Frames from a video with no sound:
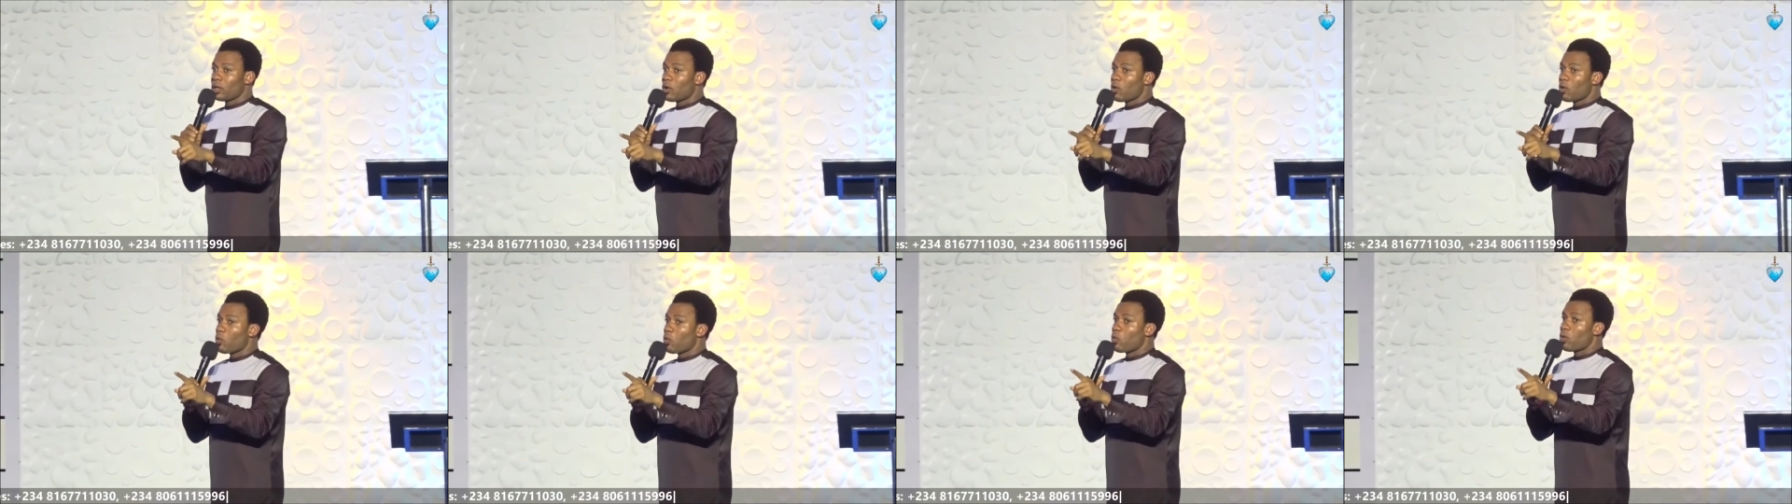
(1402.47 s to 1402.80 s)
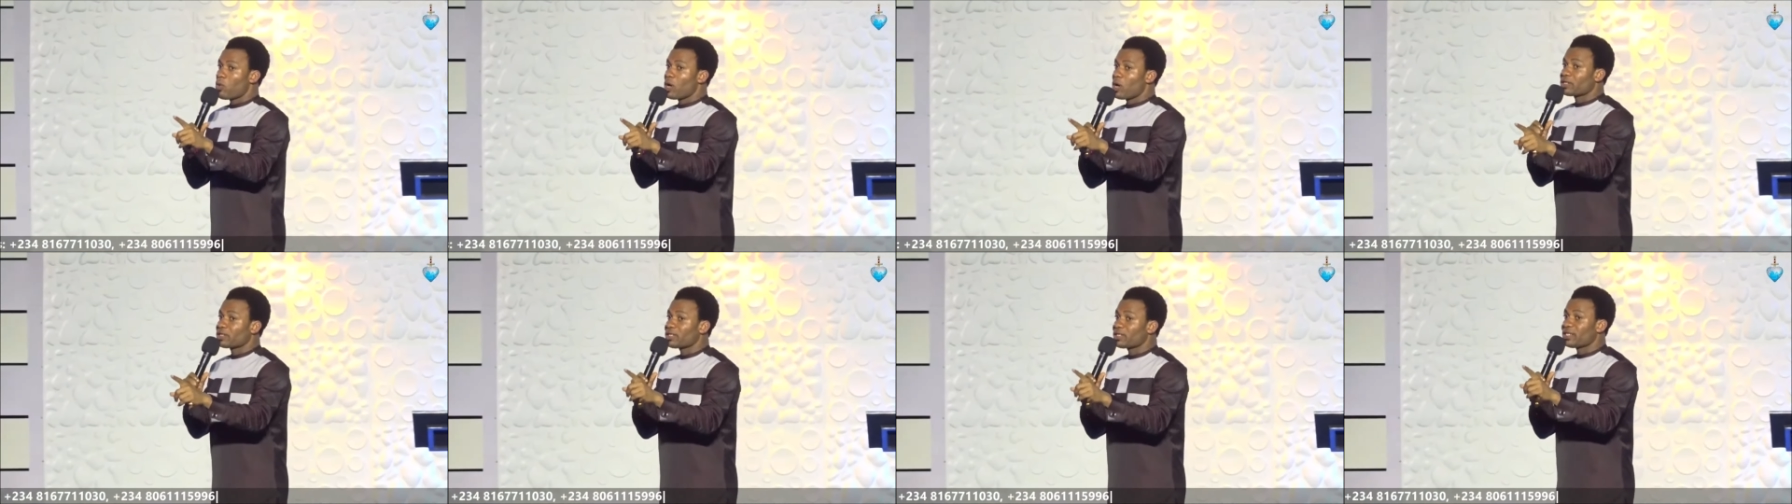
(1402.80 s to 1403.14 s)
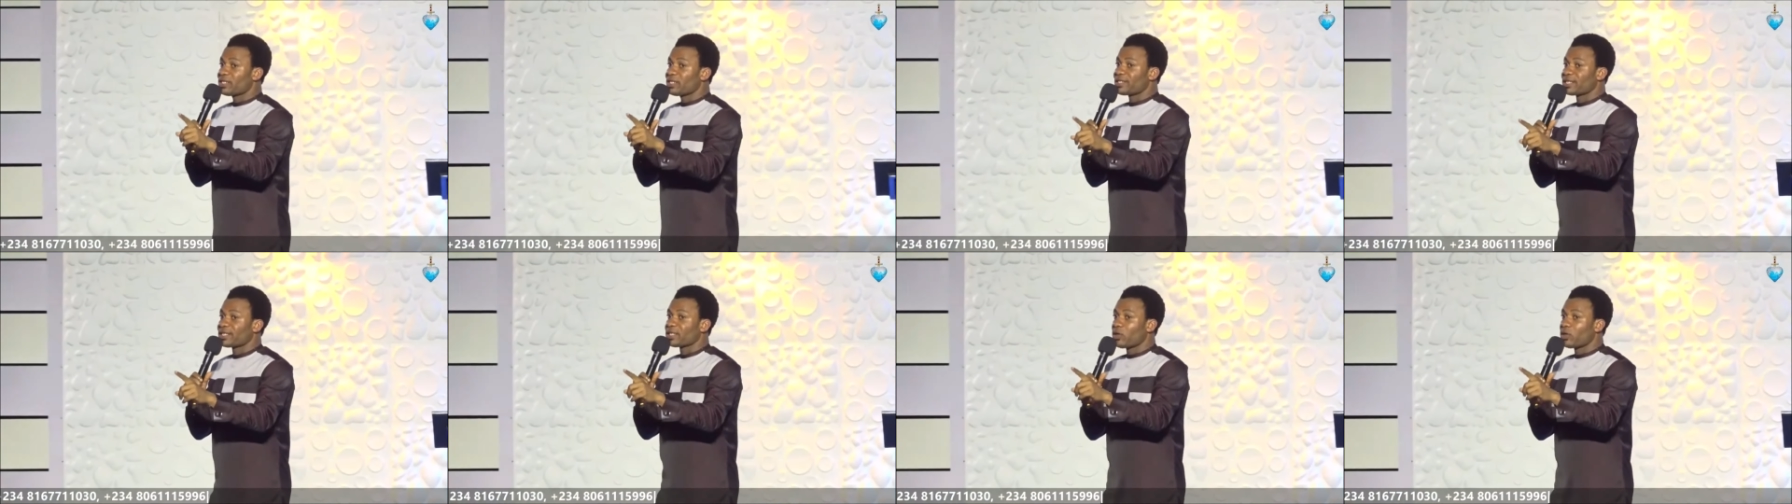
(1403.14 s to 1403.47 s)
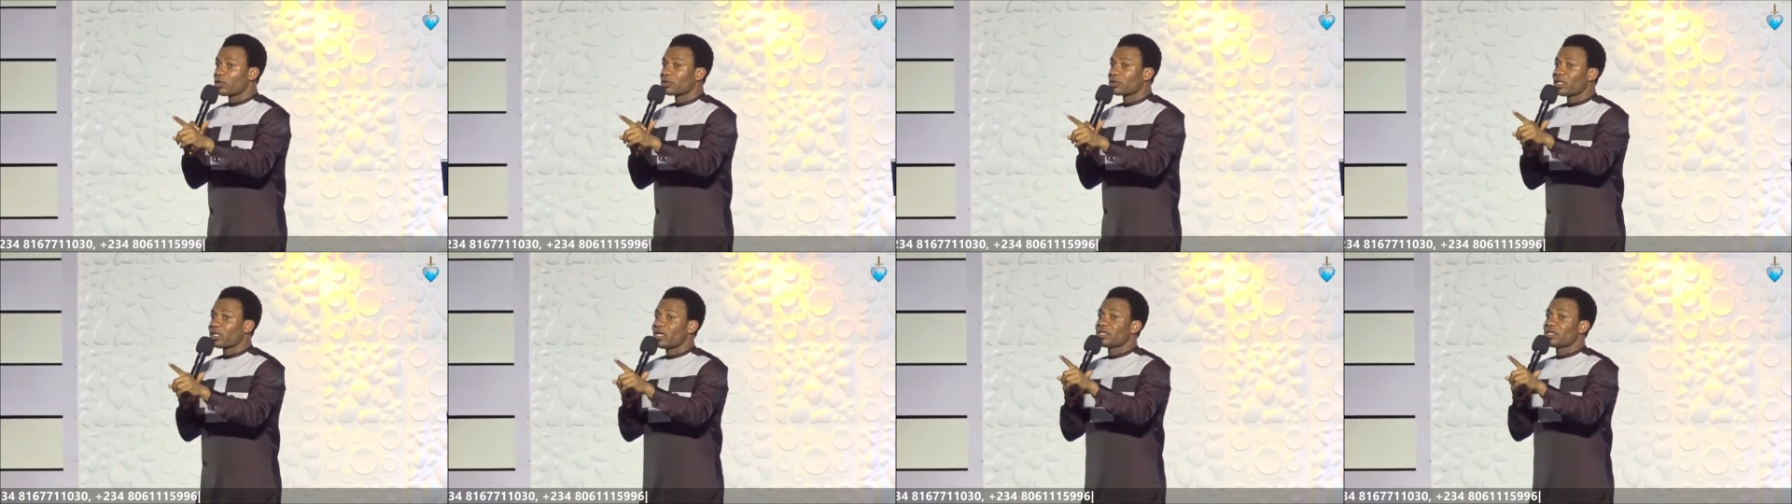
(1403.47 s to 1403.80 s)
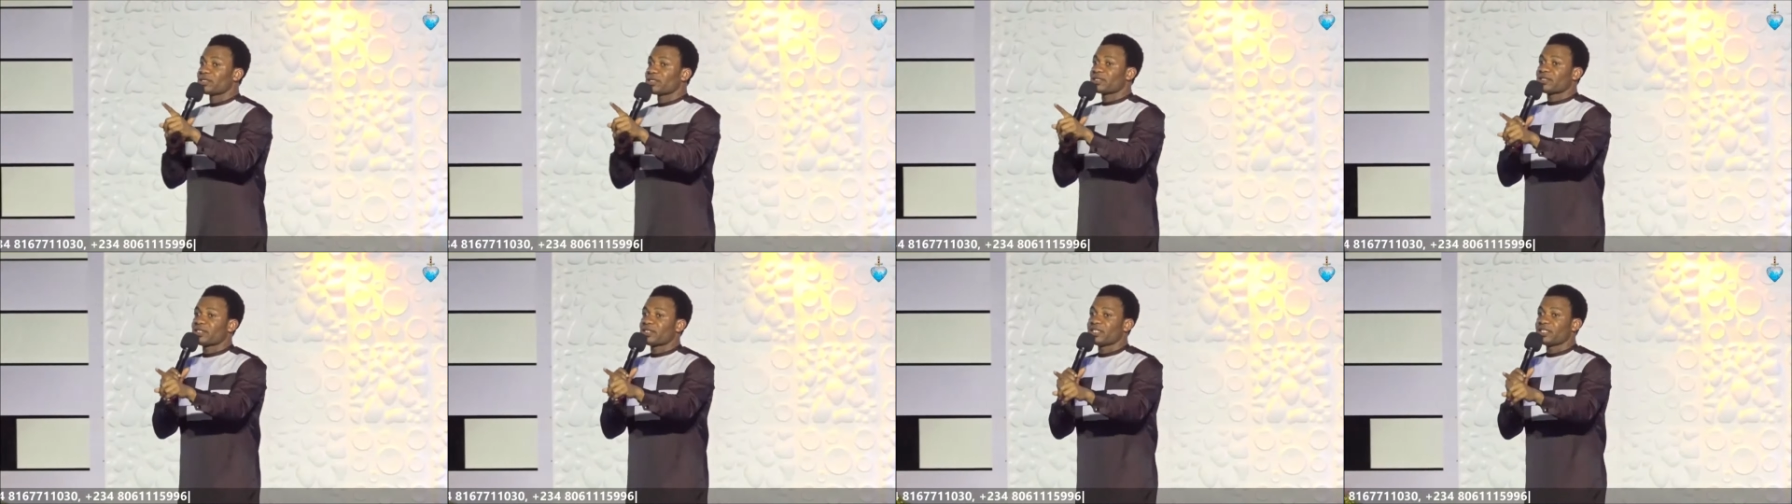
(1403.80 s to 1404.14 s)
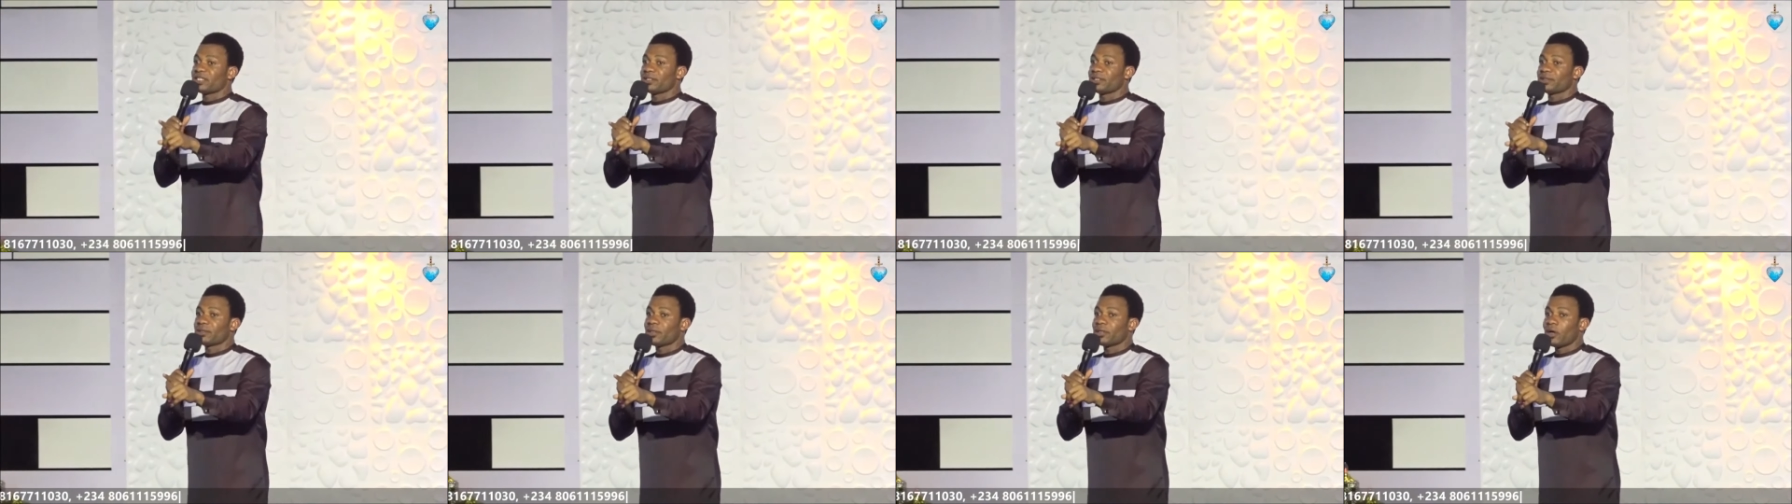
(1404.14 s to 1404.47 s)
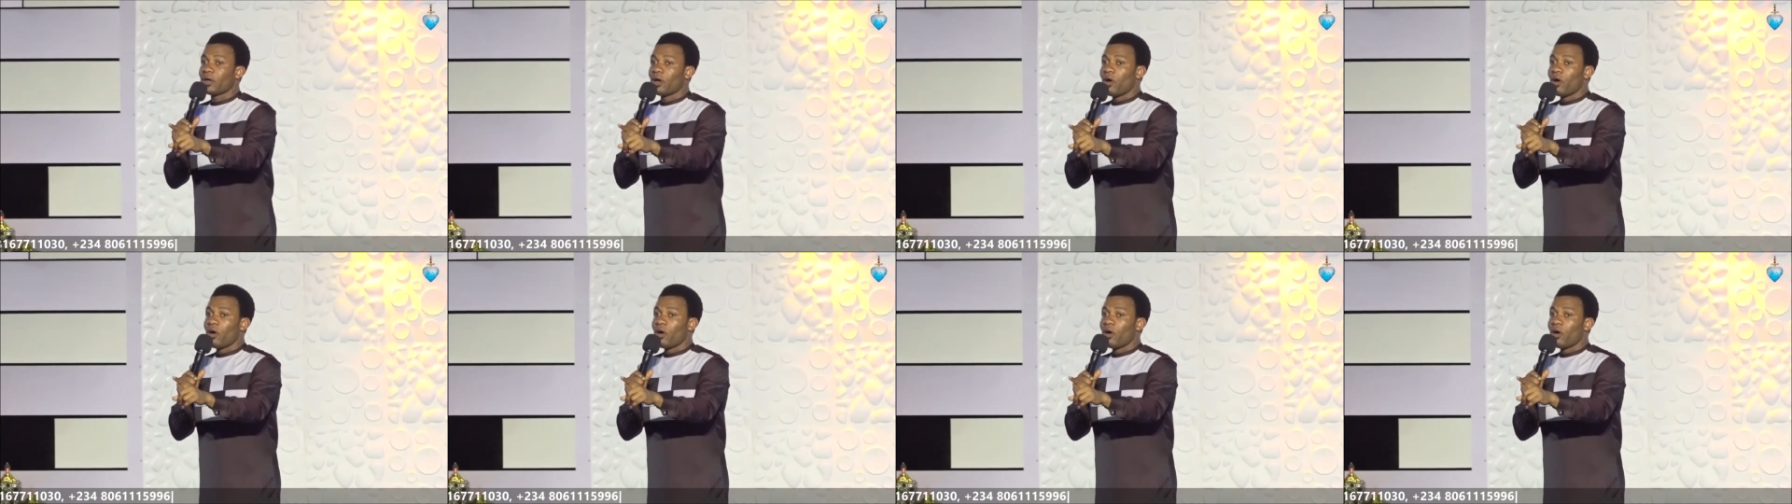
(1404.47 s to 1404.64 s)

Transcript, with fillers: Weight is not a sin,